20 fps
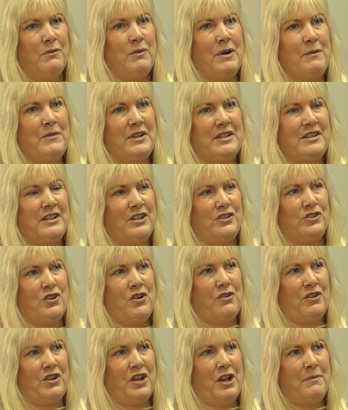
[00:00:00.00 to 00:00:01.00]
when we see a
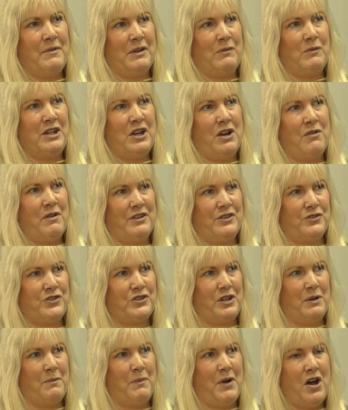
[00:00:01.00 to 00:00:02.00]
dog coming? We know our dog's
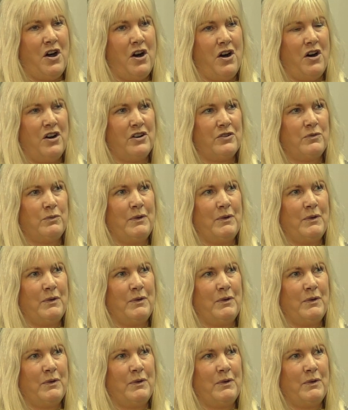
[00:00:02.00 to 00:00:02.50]
going to bark,